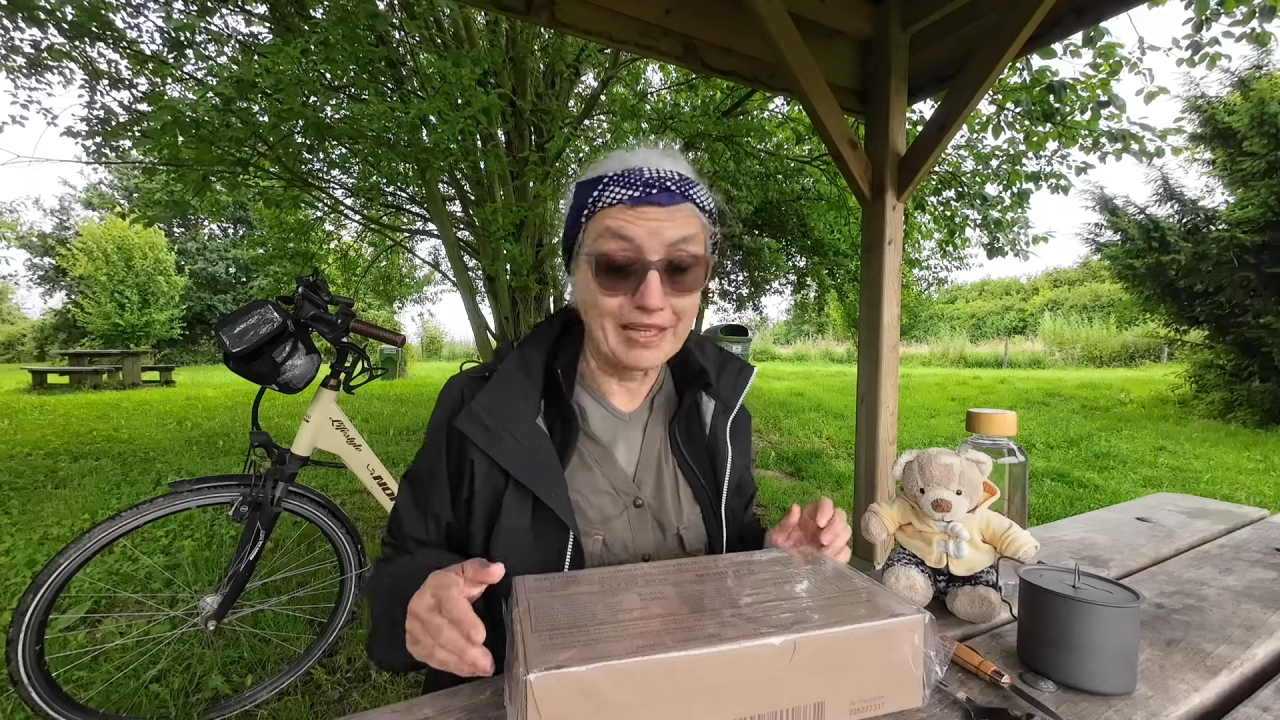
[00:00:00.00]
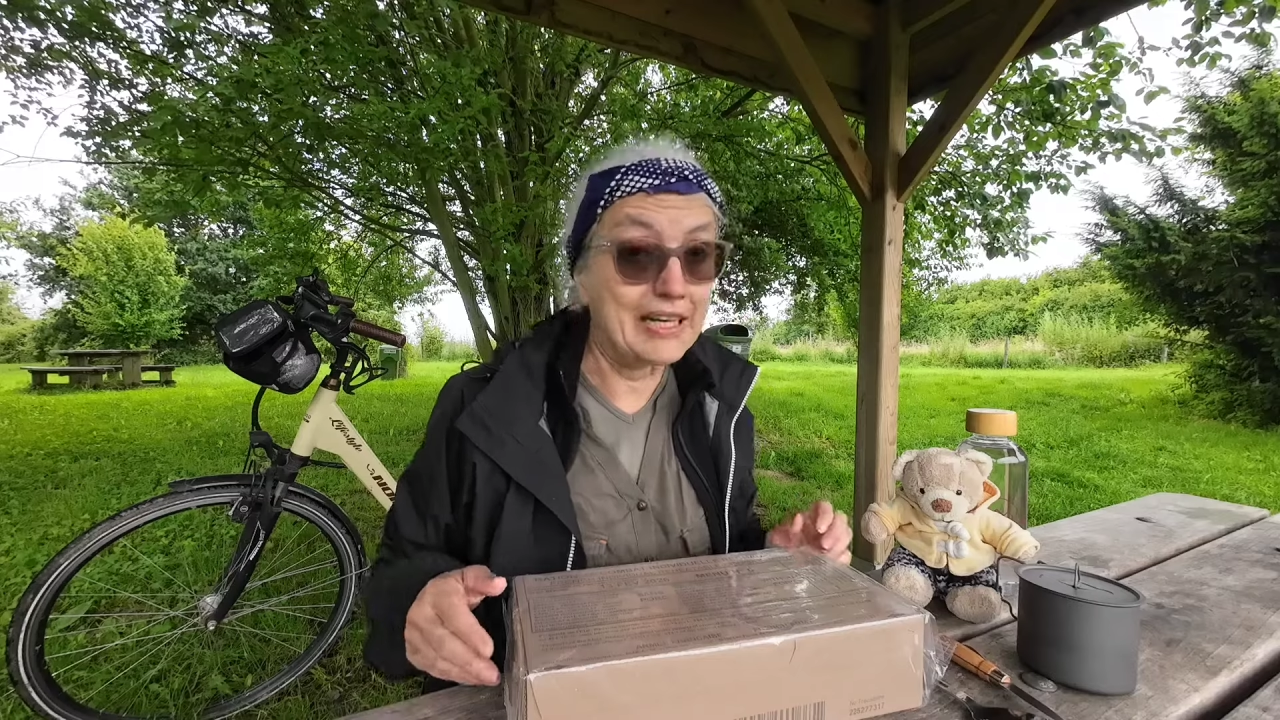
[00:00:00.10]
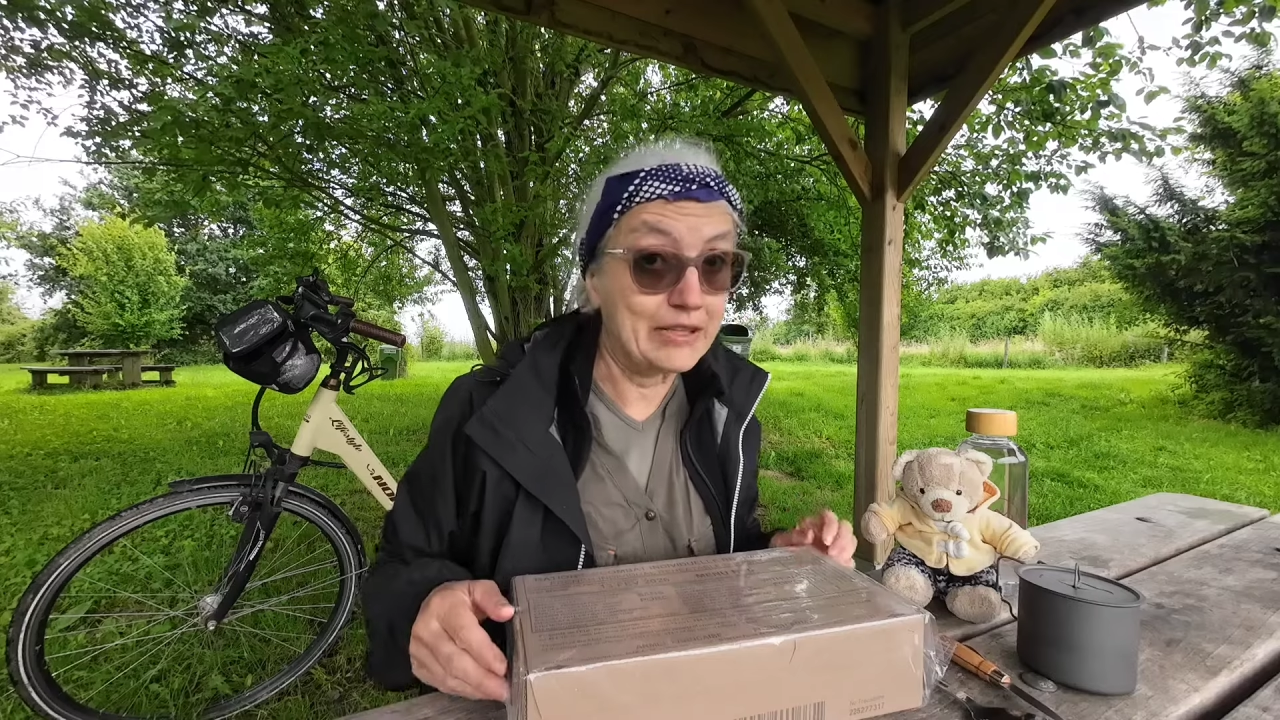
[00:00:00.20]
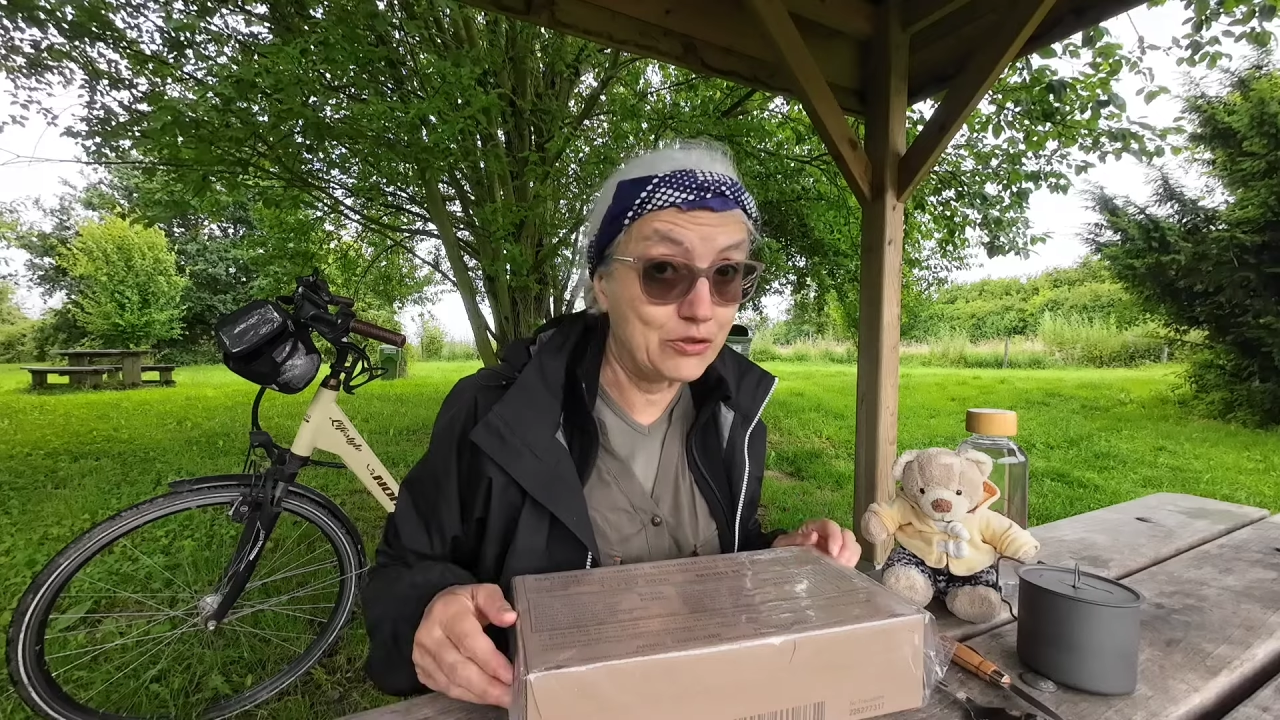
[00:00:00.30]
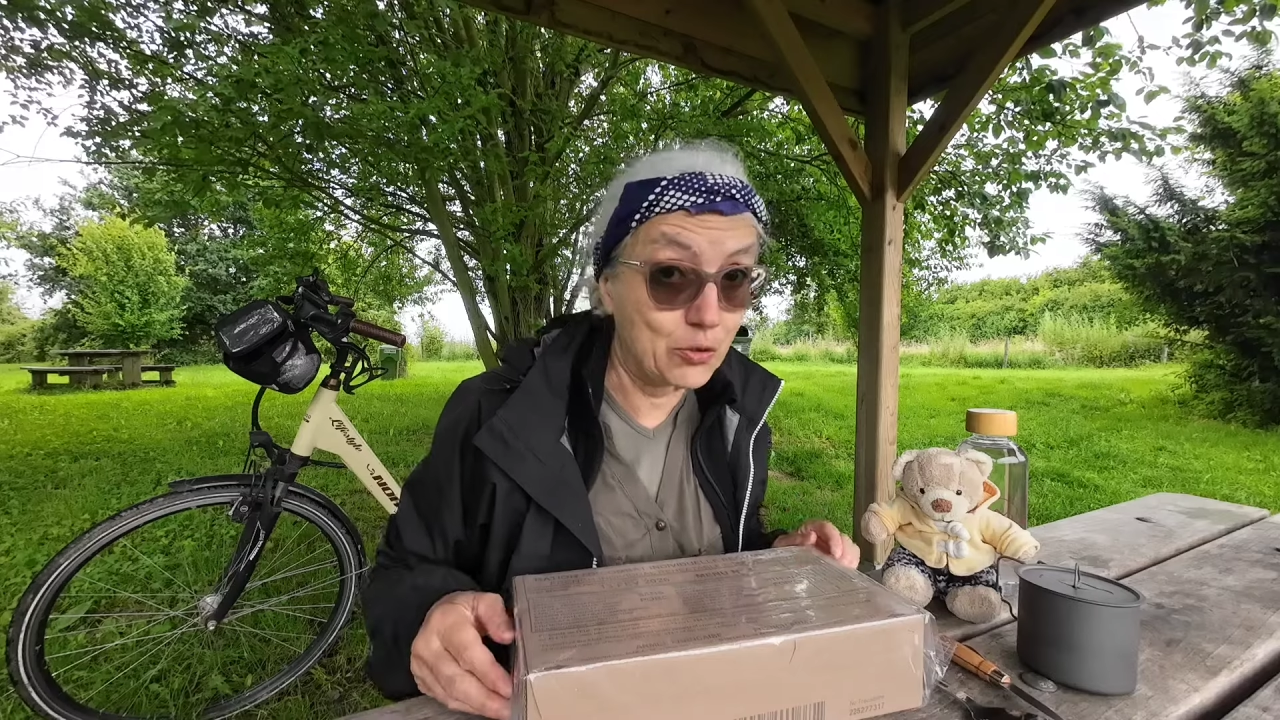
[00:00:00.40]

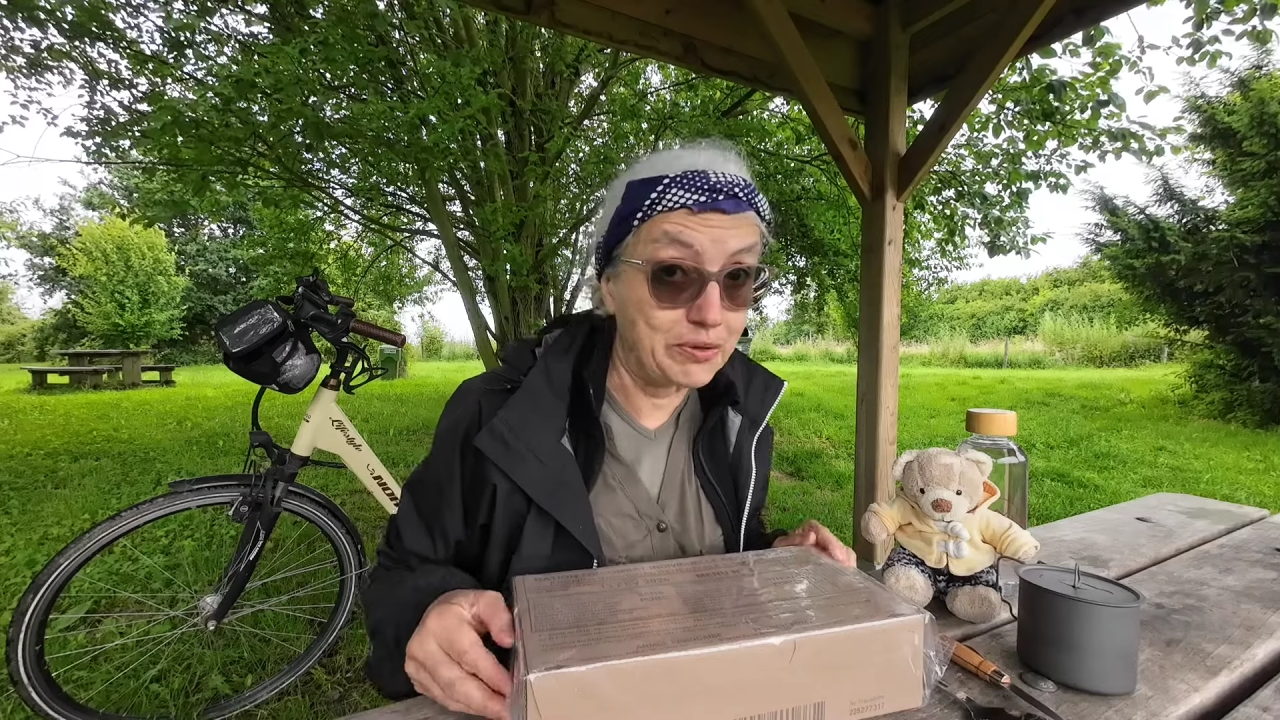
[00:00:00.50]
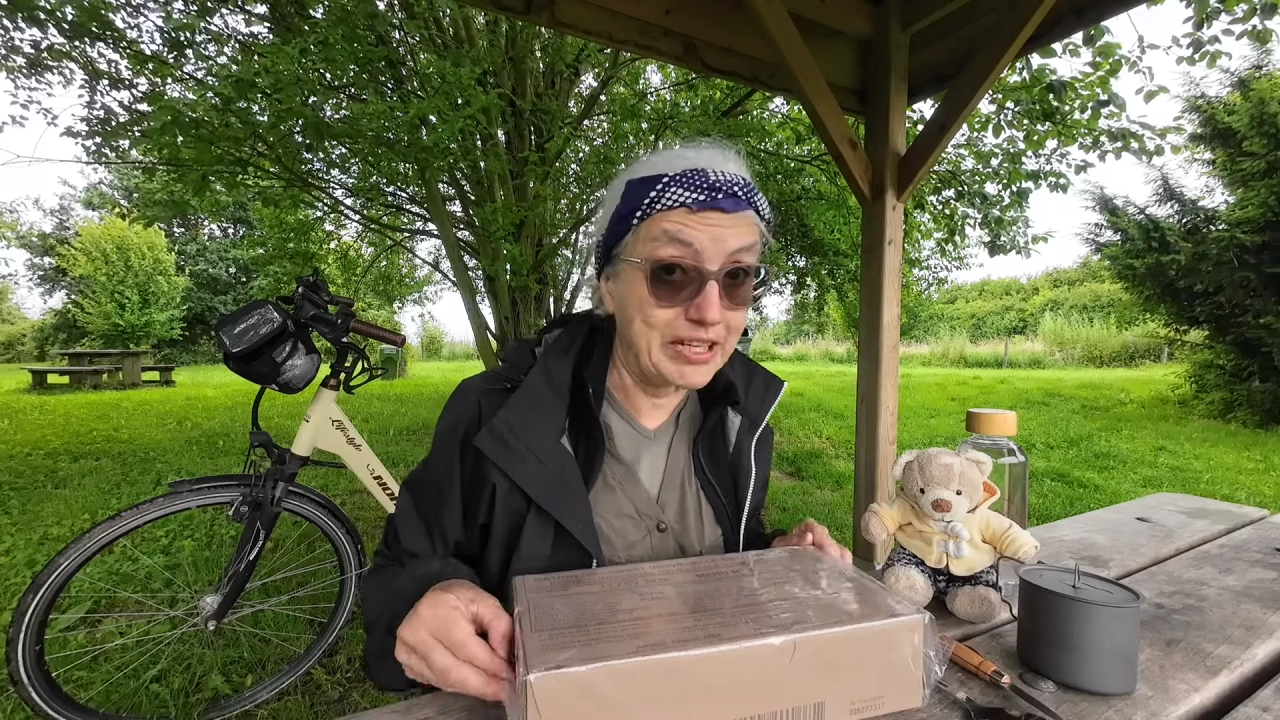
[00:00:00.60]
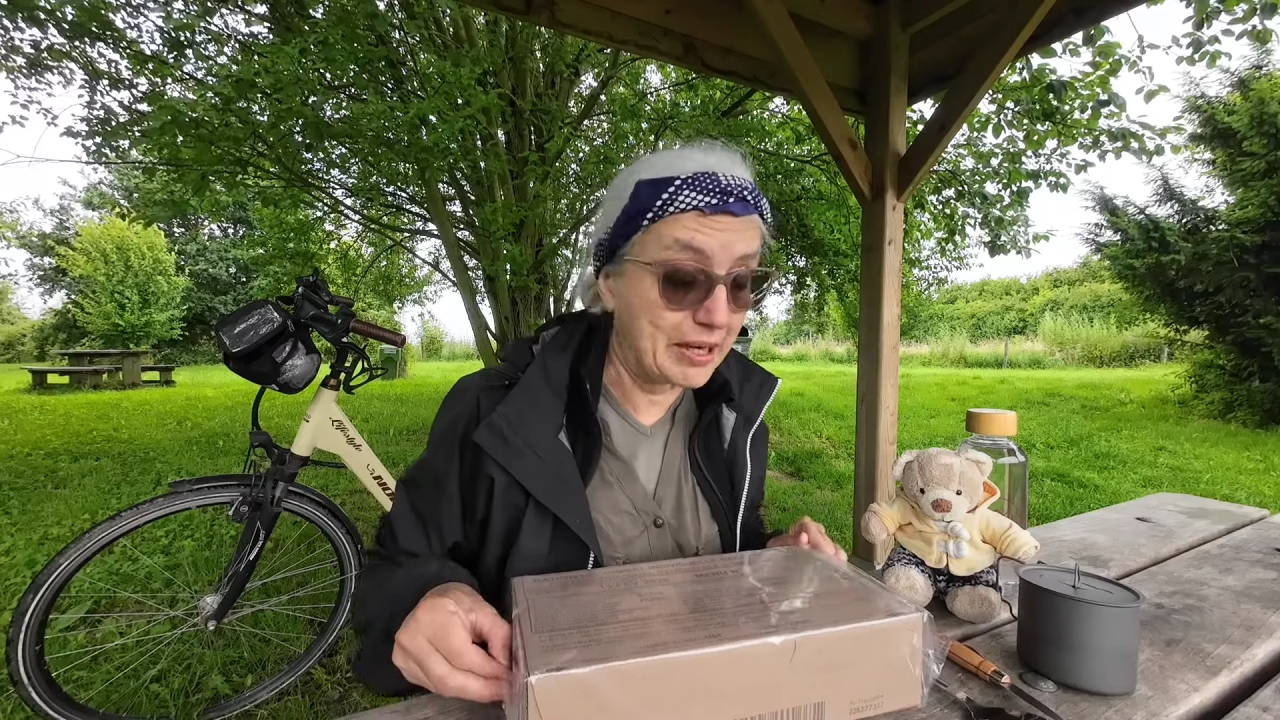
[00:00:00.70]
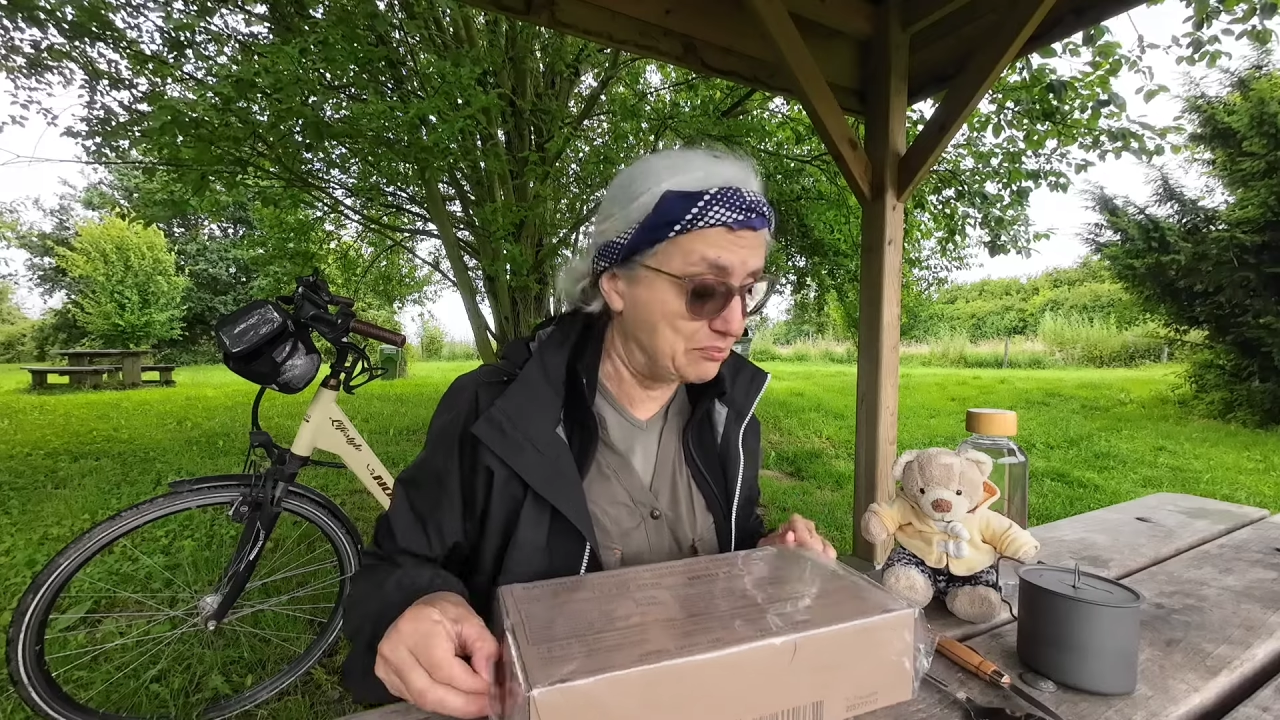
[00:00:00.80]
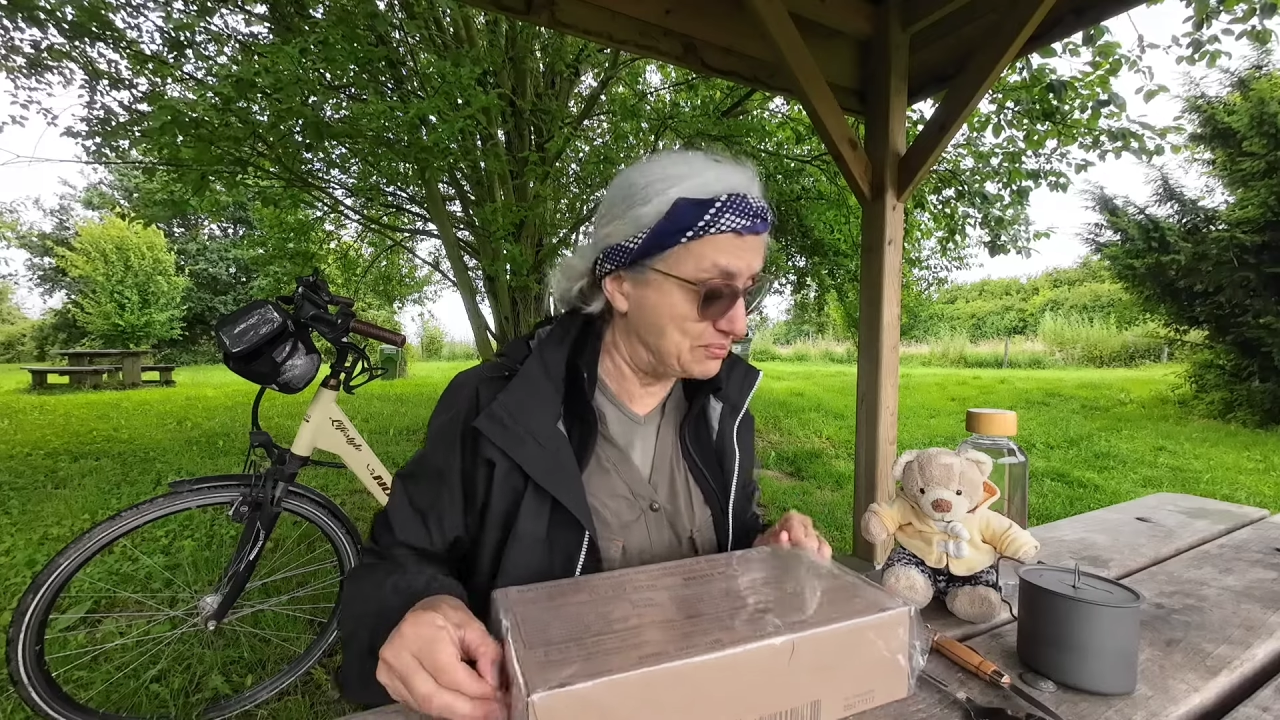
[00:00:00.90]
Let's open
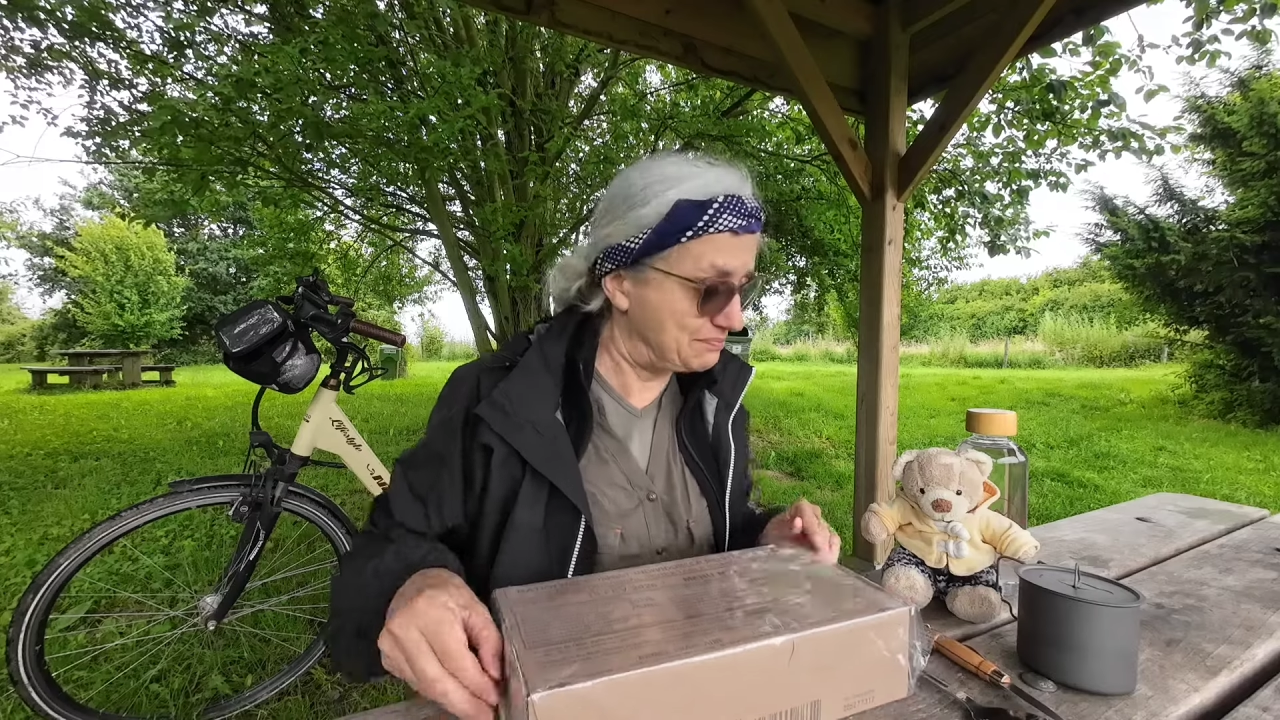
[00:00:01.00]
it up.